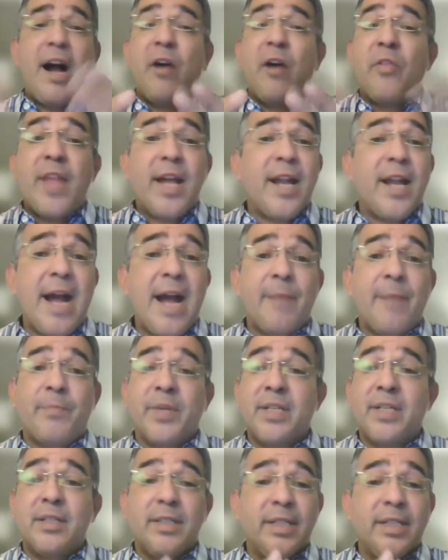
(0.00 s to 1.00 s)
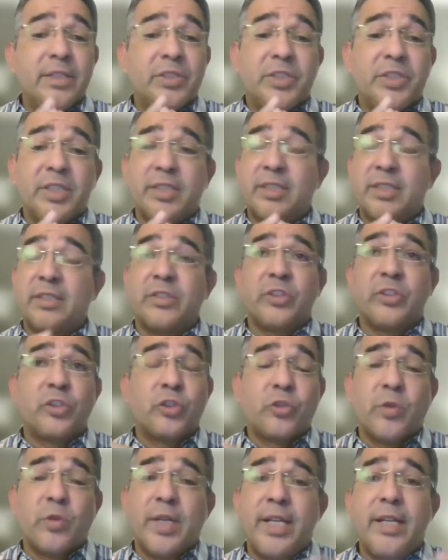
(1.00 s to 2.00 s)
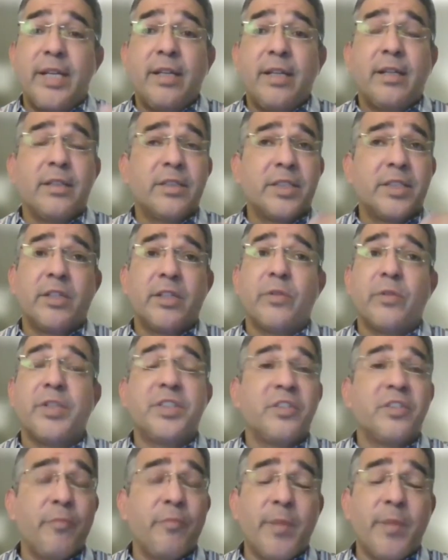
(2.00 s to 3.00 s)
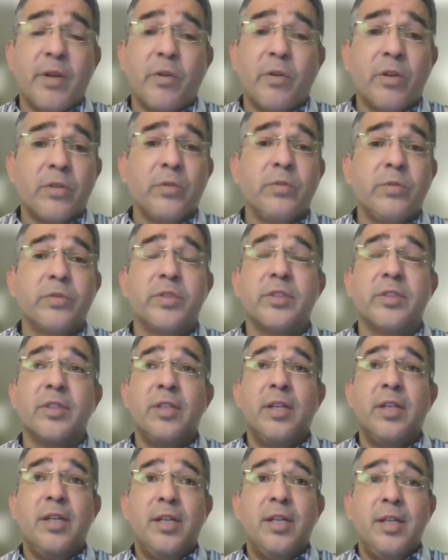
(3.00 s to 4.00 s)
how that happened is just a series of miracles.